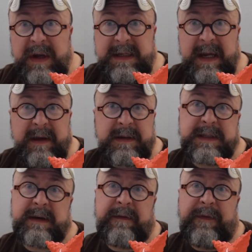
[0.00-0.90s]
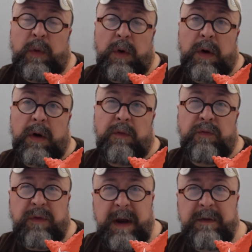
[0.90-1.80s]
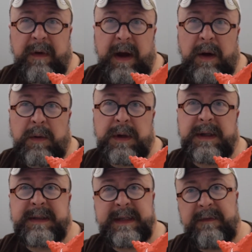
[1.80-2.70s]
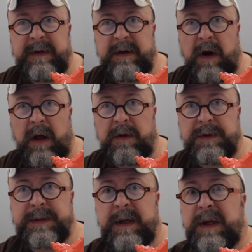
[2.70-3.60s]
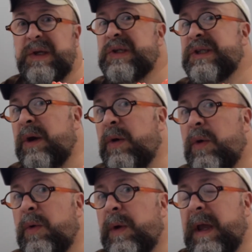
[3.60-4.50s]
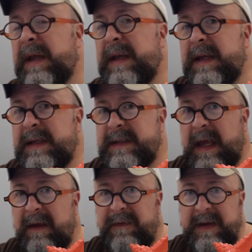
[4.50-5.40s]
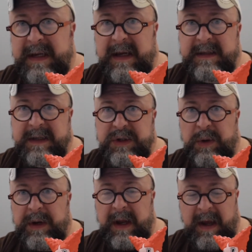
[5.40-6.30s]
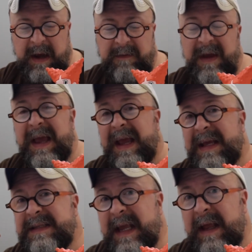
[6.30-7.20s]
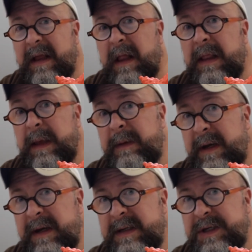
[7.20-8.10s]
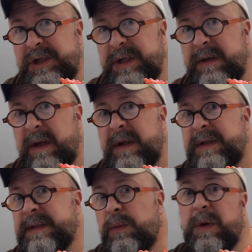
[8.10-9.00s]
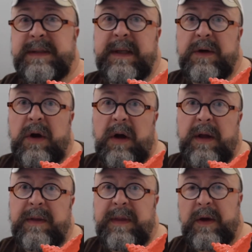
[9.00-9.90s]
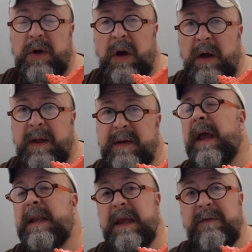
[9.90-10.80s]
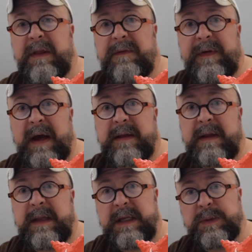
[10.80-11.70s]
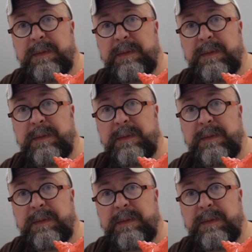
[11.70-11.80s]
retails for right around $70. So it is a fantastic toy to have. It's a, a limited edition. So once they're gone, they're gone. And given the fact that these were